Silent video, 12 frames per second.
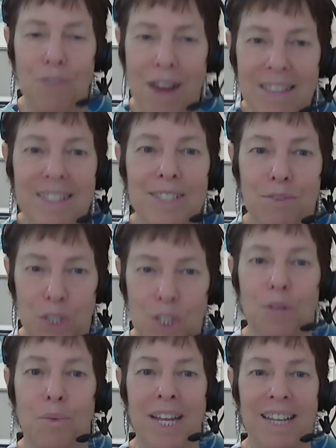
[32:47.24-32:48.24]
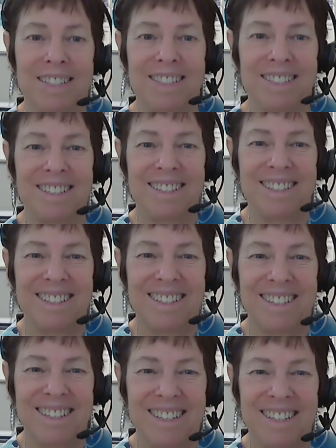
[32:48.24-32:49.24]
this for 2 weeks?
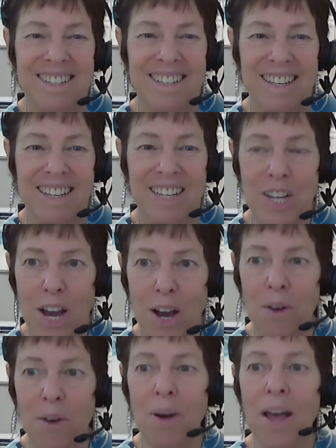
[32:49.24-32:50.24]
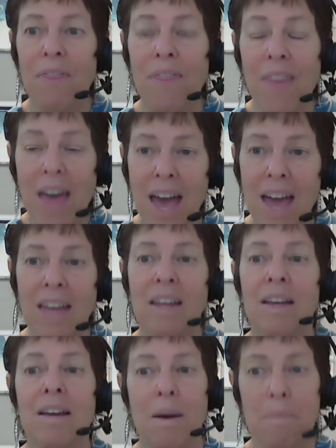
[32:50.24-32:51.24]
And then
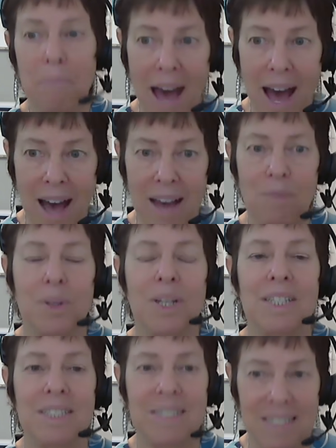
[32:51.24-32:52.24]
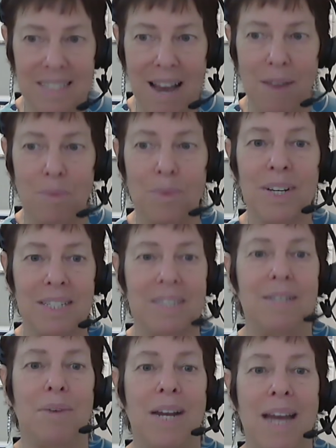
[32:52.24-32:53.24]
come back, we're going to sit down, we're going to
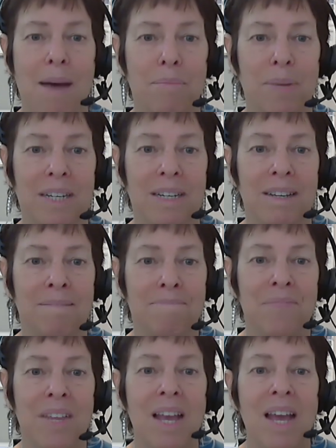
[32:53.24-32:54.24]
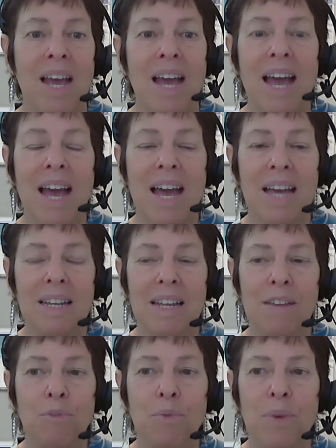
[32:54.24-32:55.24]
see what happened. And
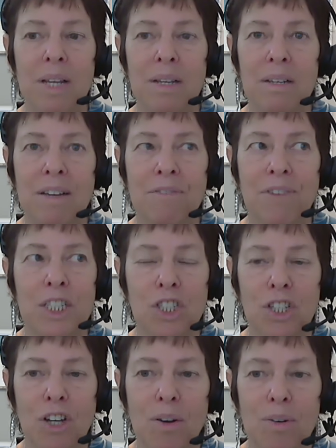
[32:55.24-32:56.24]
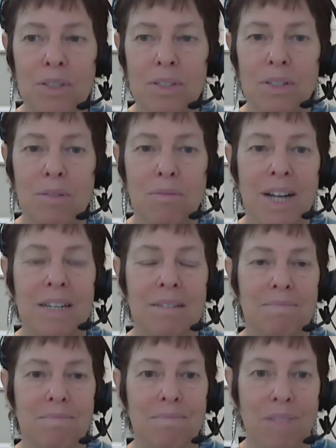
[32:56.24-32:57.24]
if I chose the right
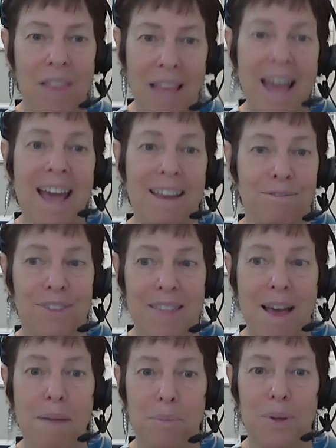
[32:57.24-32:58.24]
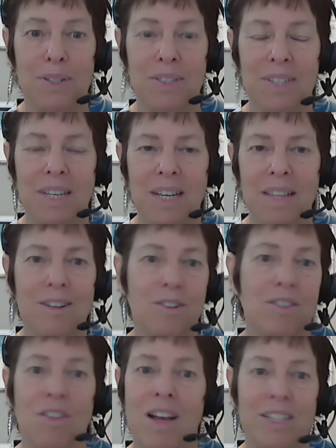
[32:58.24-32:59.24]
plan for that person, and
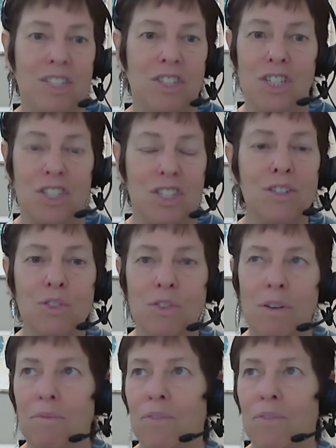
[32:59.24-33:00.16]
there's lots to choose from